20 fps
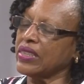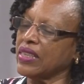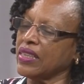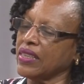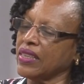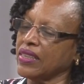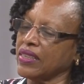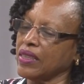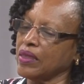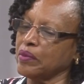and
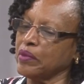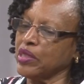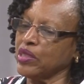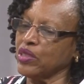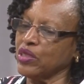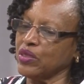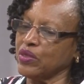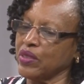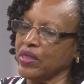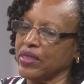I think I
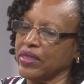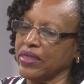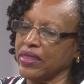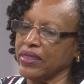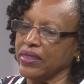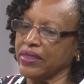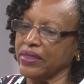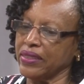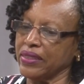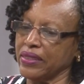met you at
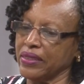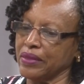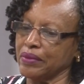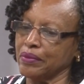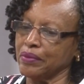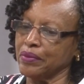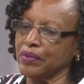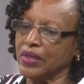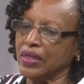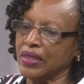that,
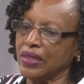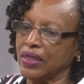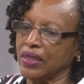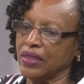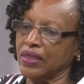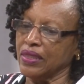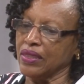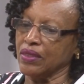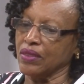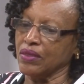
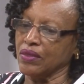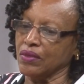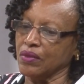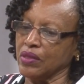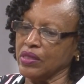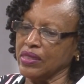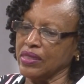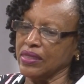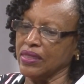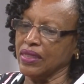
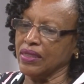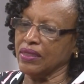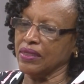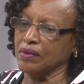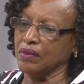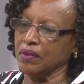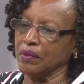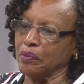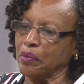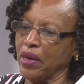was it
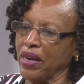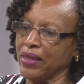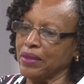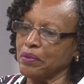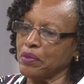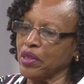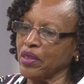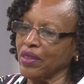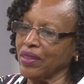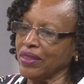
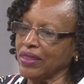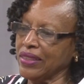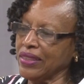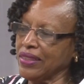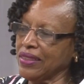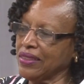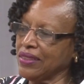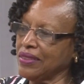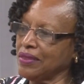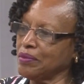
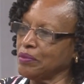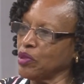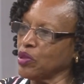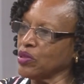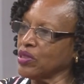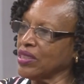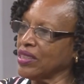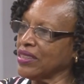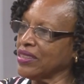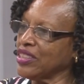bi-monthly
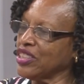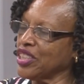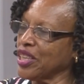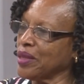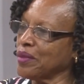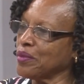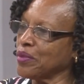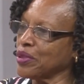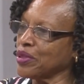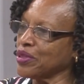
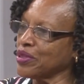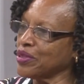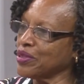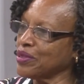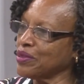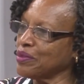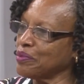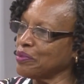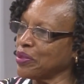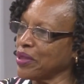
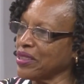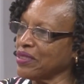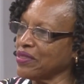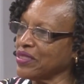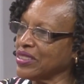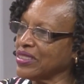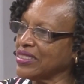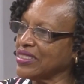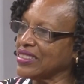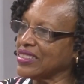multi-chamber
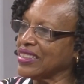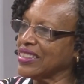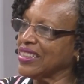breakfast?